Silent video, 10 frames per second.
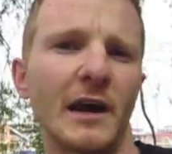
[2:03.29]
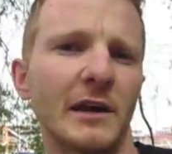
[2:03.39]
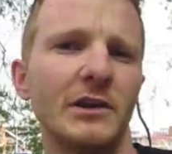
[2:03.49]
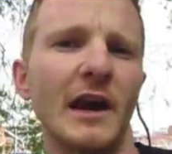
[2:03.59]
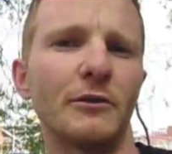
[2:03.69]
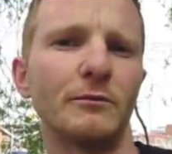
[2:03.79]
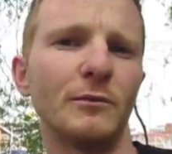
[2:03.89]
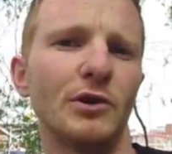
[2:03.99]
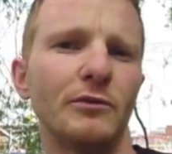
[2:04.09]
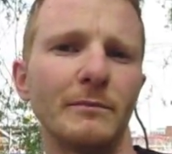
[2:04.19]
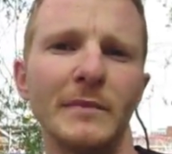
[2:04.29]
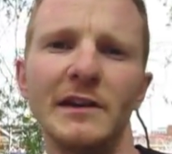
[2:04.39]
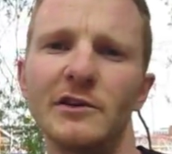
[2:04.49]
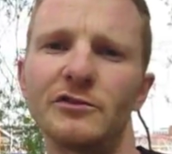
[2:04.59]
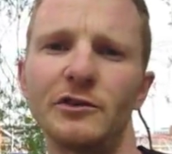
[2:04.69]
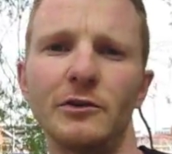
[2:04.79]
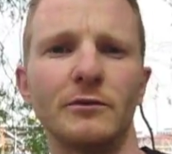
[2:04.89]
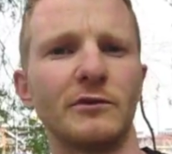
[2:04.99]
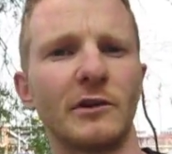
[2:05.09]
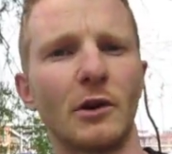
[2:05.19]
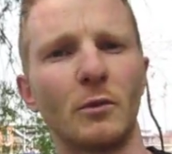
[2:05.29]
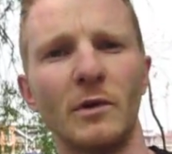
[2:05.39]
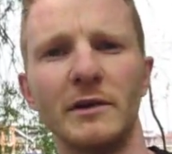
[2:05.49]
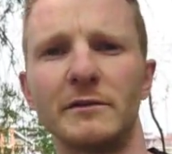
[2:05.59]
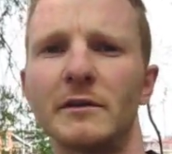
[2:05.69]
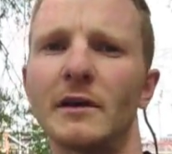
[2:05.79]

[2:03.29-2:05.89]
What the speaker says: I can now use media students along with